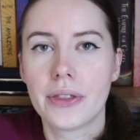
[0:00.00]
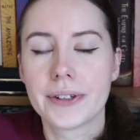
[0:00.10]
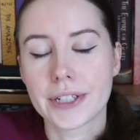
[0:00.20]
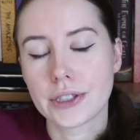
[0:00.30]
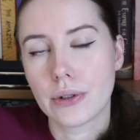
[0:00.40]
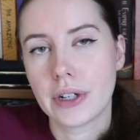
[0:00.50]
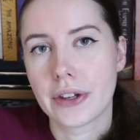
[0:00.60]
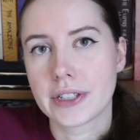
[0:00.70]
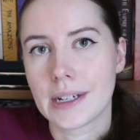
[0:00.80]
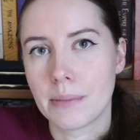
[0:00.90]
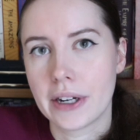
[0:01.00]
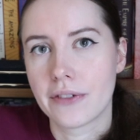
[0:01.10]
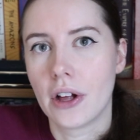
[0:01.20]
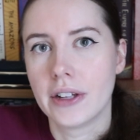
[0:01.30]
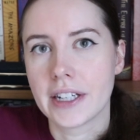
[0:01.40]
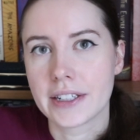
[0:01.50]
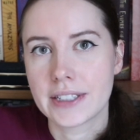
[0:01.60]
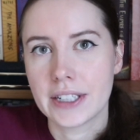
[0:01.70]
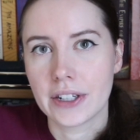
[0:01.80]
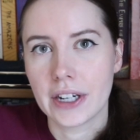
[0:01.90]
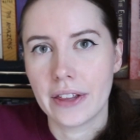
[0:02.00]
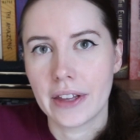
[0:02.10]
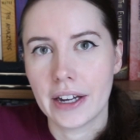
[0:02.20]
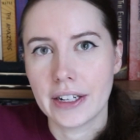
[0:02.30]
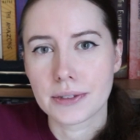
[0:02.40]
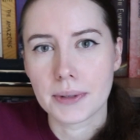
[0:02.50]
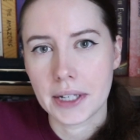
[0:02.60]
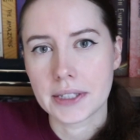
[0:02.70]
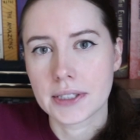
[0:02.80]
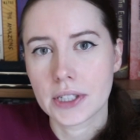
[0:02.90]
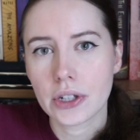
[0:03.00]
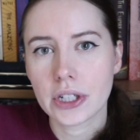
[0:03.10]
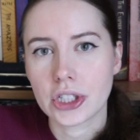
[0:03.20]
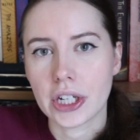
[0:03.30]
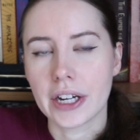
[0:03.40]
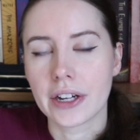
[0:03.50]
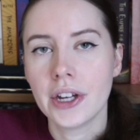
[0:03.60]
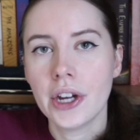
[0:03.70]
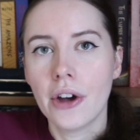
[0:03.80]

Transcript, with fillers: There's also another sub-layer of context here in that it's really discouraging